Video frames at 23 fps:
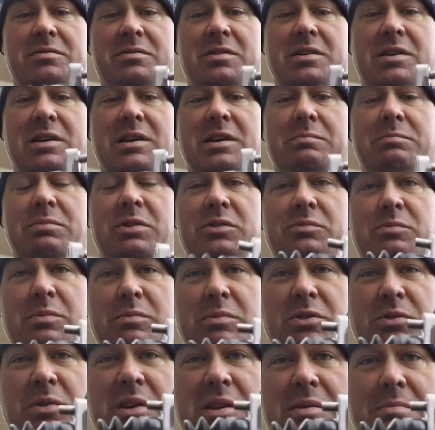Uh, bet
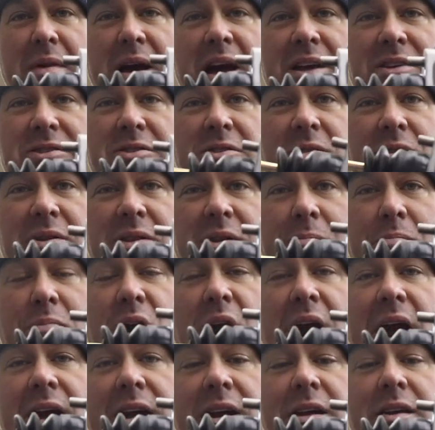between the master and the
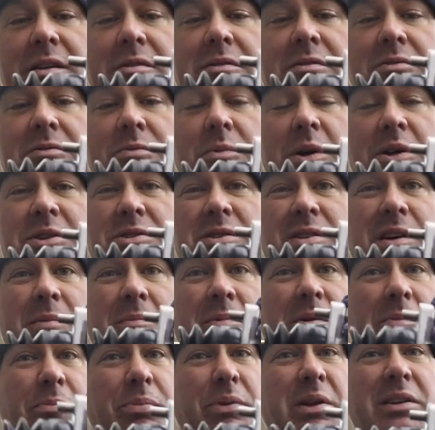bracket, which I'm
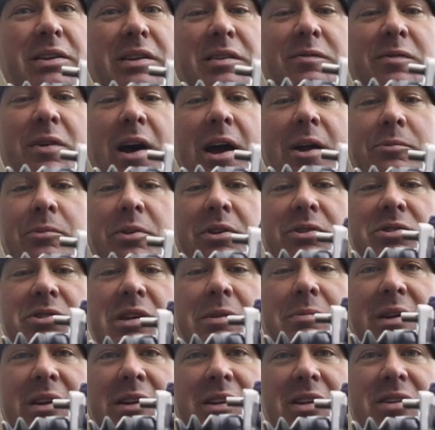completely fine with
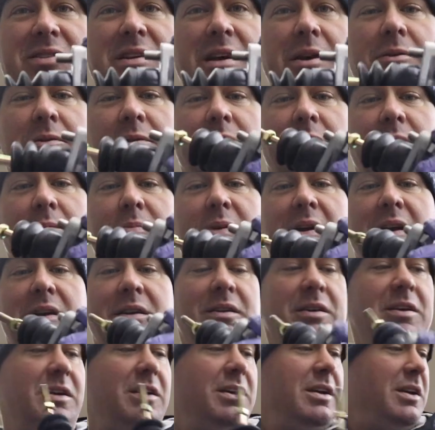shimming this out a little bit.
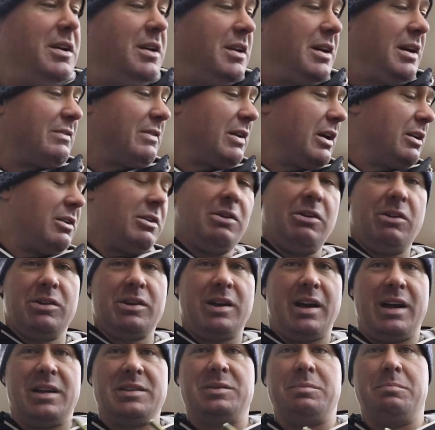I've got all
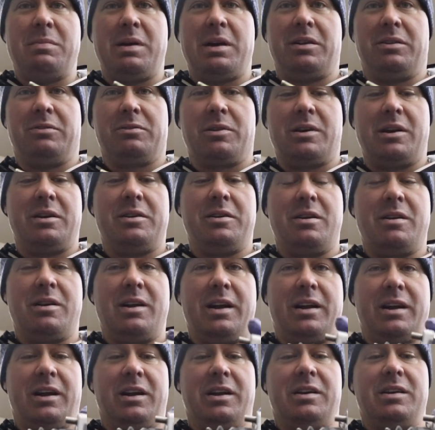kinds of metal around here.
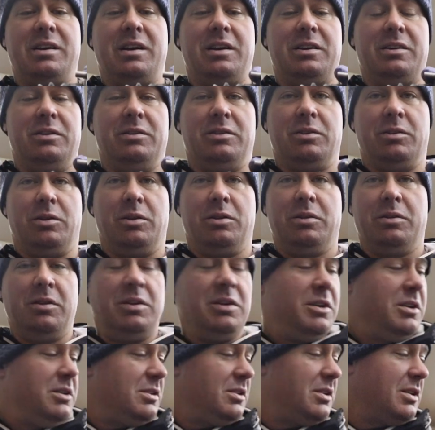I can cut a little,
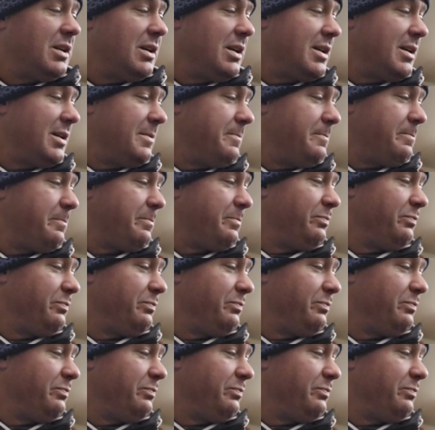um,